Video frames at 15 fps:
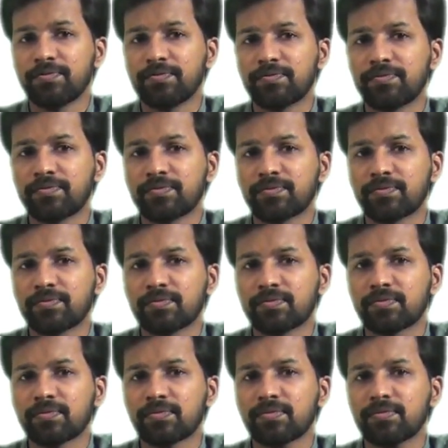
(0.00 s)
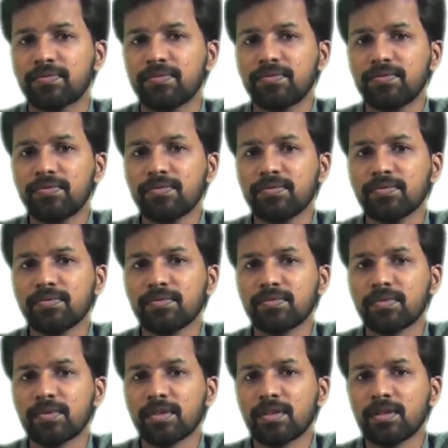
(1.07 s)

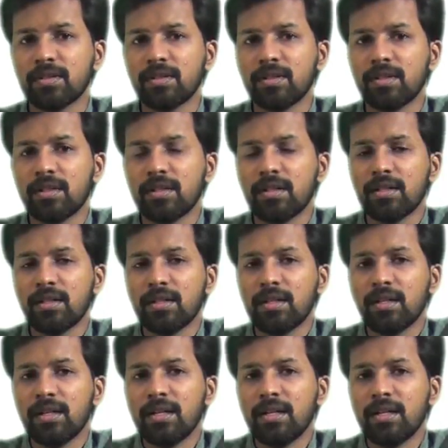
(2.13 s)
(silence)